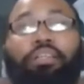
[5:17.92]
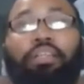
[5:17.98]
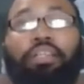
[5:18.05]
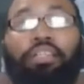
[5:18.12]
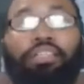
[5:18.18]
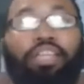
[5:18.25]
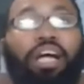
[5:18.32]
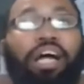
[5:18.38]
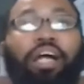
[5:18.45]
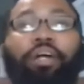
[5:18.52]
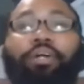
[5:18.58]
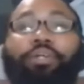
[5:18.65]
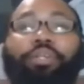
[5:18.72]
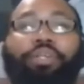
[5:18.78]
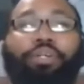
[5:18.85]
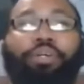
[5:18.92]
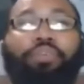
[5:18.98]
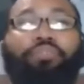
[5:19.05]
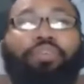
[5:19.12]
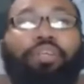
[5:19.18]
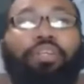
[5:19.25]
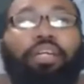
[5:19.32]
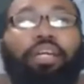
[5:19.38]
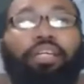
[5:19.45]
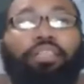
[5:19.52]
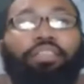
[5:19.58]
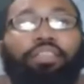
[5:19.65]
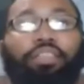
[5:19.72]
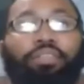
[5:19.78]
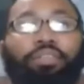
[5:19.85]
uh, an entire year of it, and
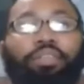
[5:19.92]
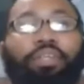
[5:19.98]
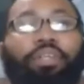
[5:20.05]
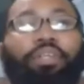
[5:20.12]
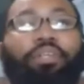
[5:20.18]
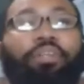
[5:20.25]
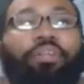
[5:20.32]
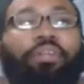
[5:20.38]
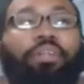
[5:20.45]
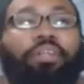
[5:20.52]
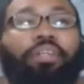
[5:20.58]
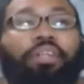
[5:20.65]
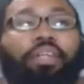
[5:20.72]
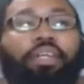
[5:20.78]
it's still here.